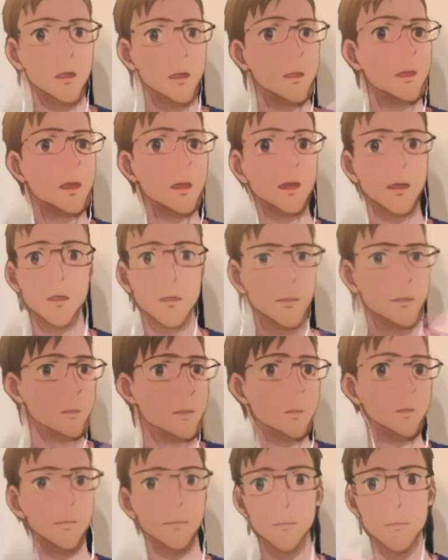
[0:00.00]
just
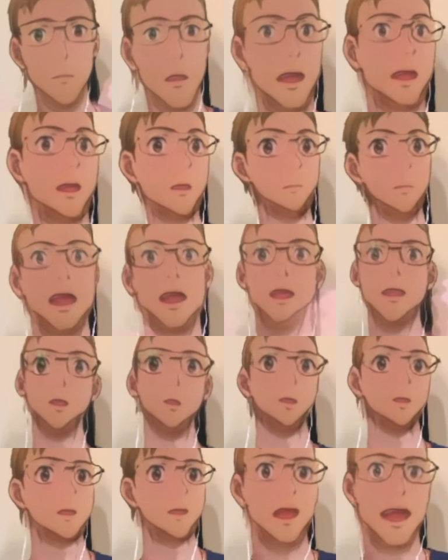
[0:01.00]
making money
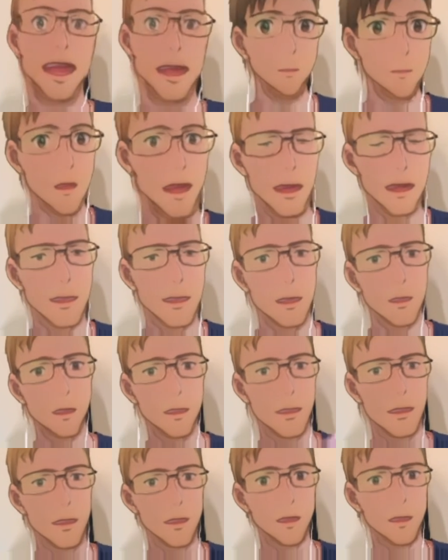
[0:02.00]
all the time, right? So
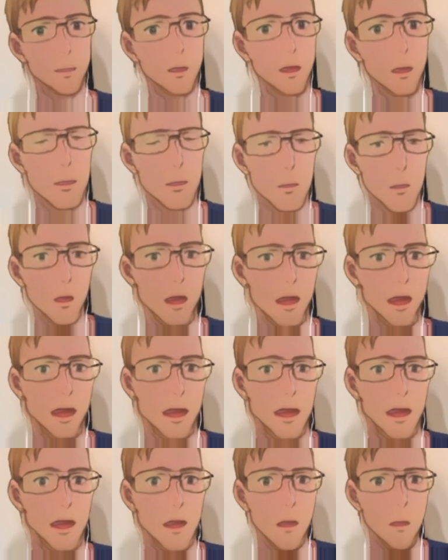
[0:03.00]
this is really cool.
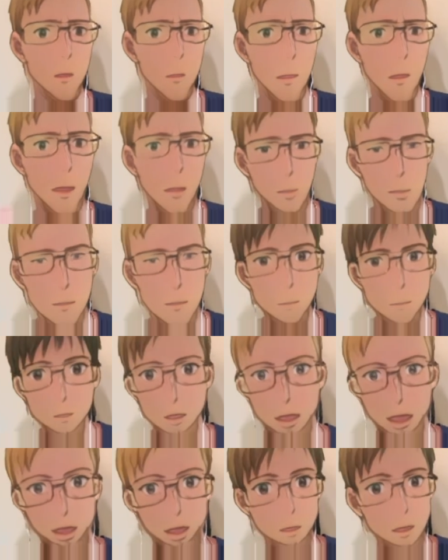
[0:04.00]

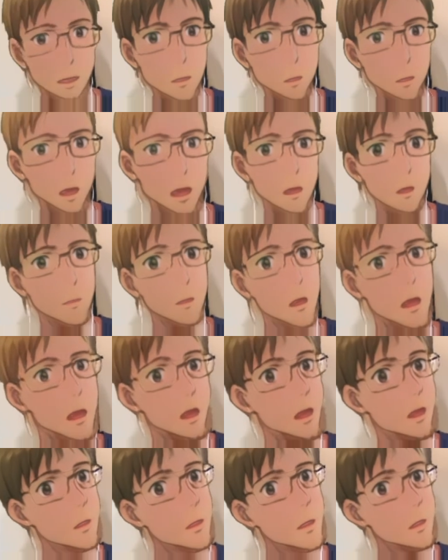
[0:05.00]
Another question which I
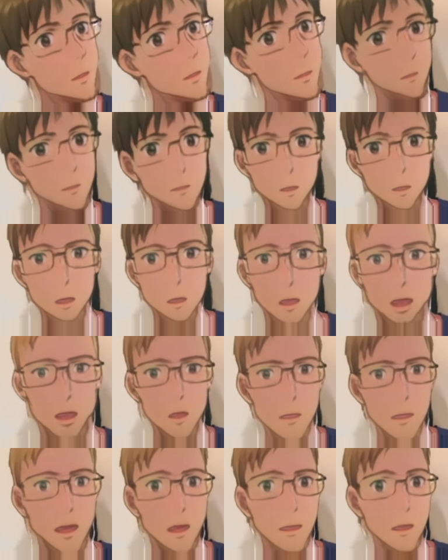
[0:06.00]
didn't figure
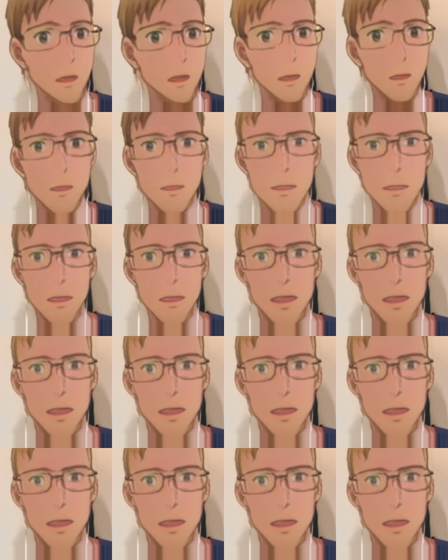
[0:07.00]
out yet is,